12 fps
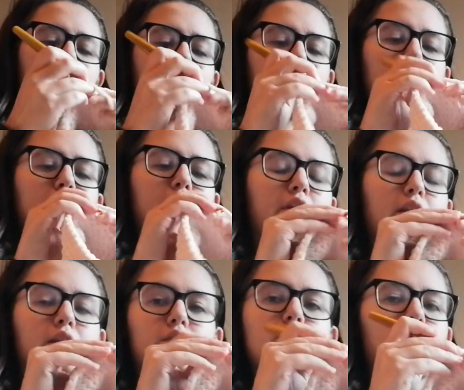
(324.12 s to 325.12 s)
and I
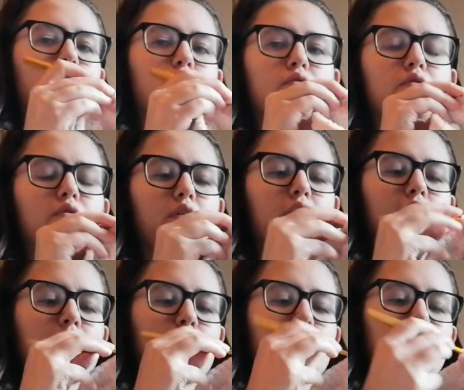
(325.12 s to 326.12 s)
really don't
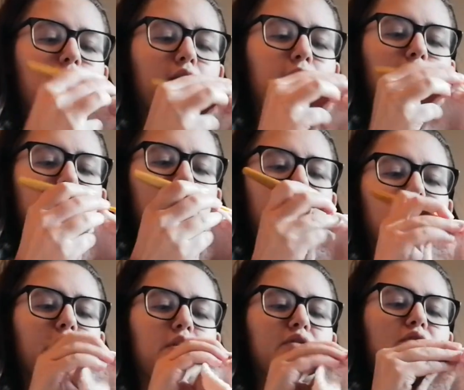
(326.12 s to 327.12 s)
like making felt
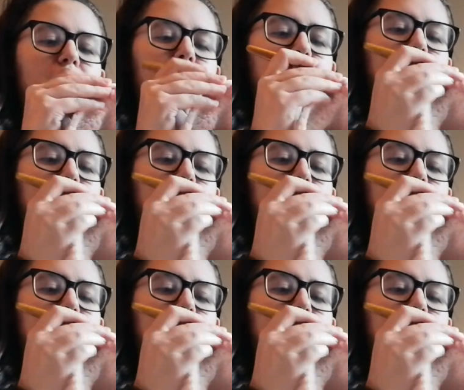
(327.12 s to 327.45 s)
eyes. It's